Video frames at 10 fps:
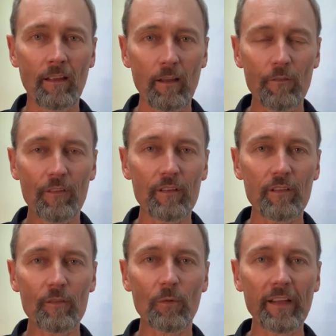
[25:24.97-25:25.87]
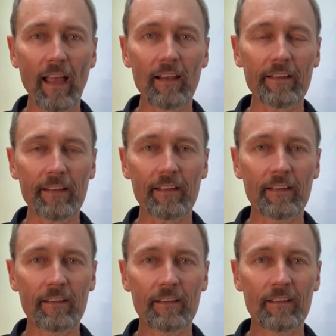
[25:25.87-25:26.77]
If this is reality,
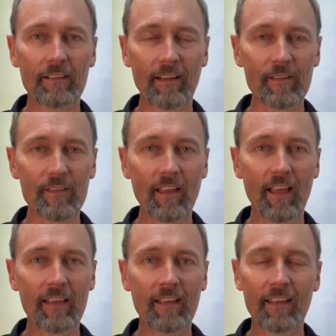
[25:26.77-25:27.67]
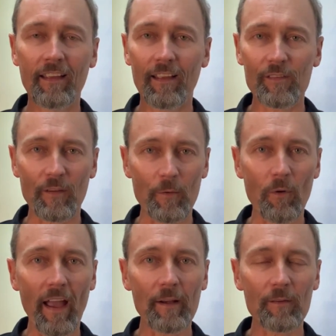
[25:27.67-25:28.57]
let's say it's going to
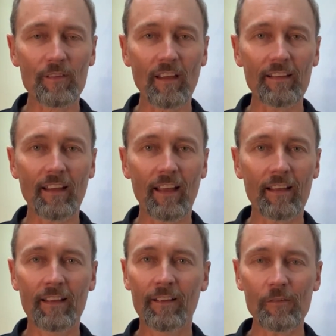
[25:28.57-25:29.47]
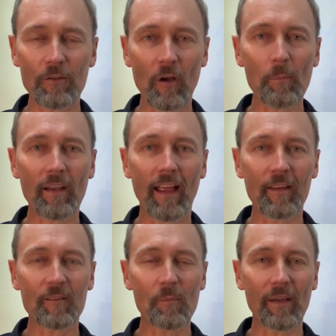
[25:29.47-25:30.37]
rain on Sunday, you've got
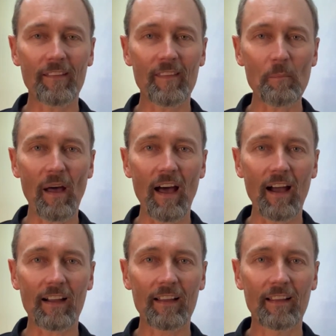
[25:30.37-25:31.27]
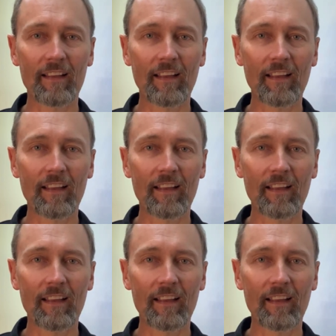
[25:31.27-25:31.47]
plans to be in the park,